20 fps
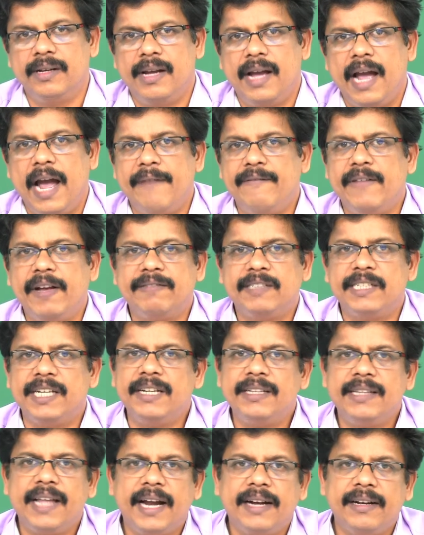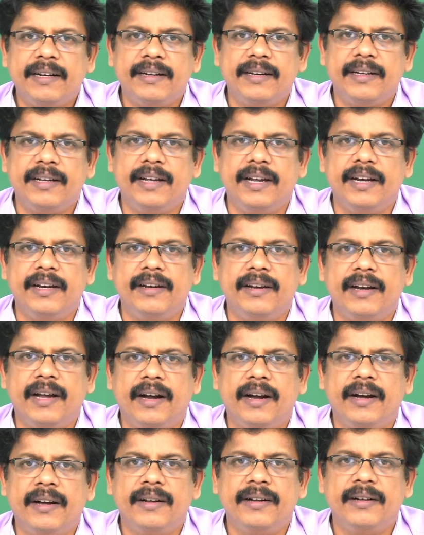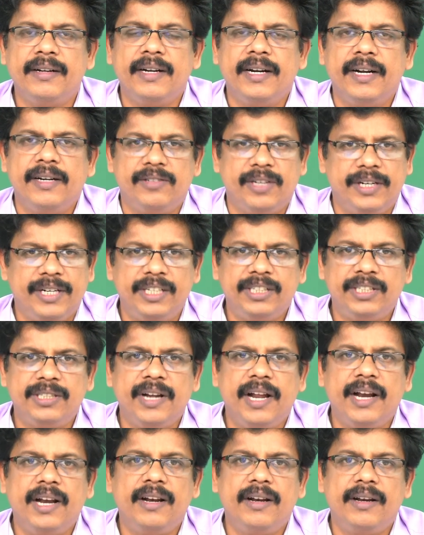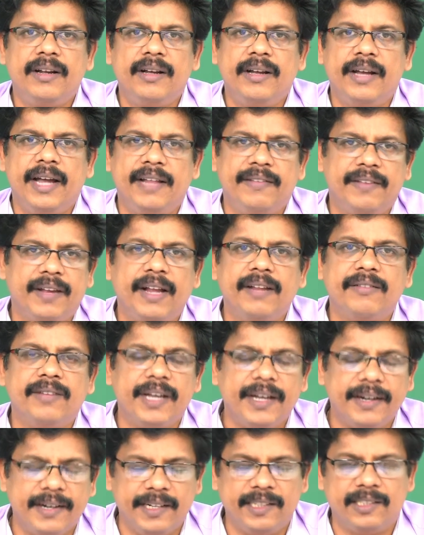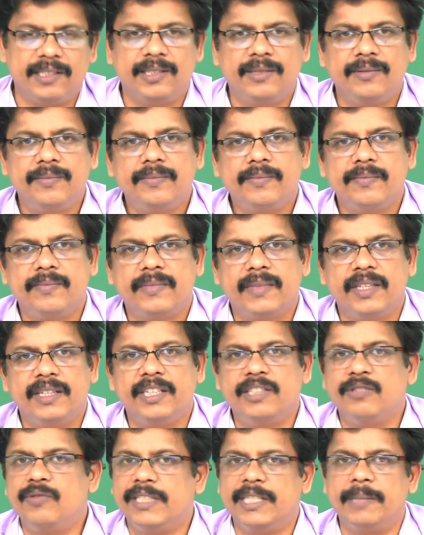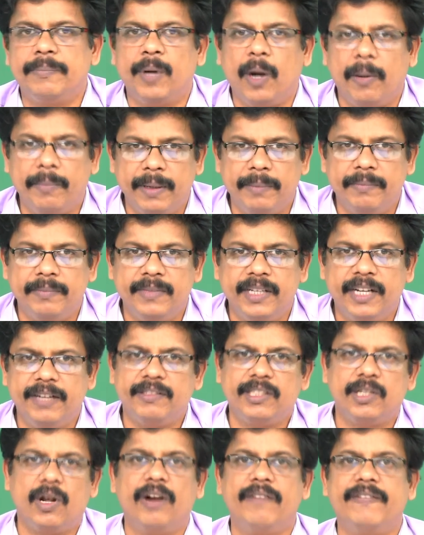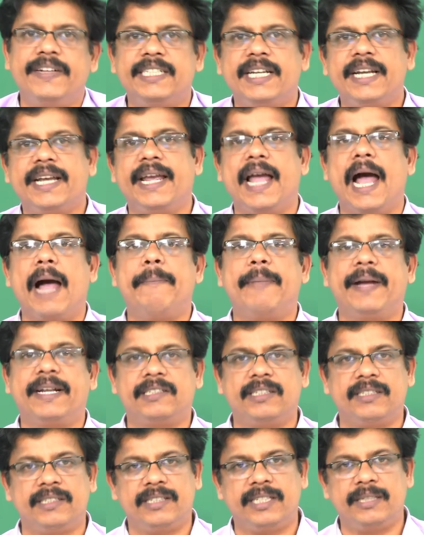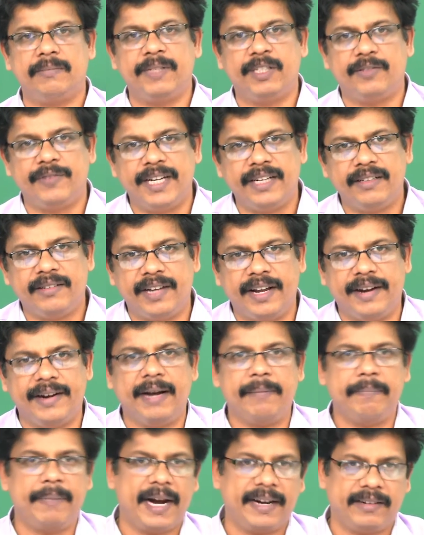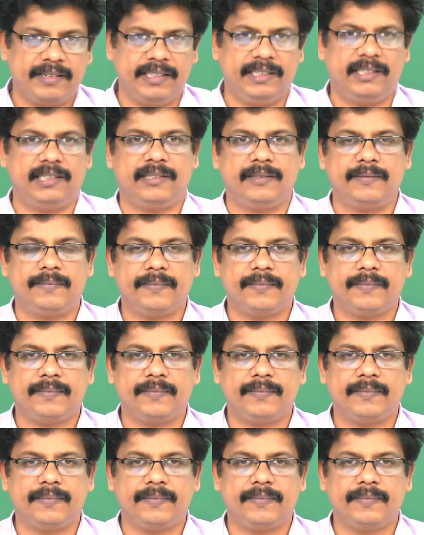And we have seen that in traditional ethical theories, this was a problem. There was always a gap existed between theory and practice.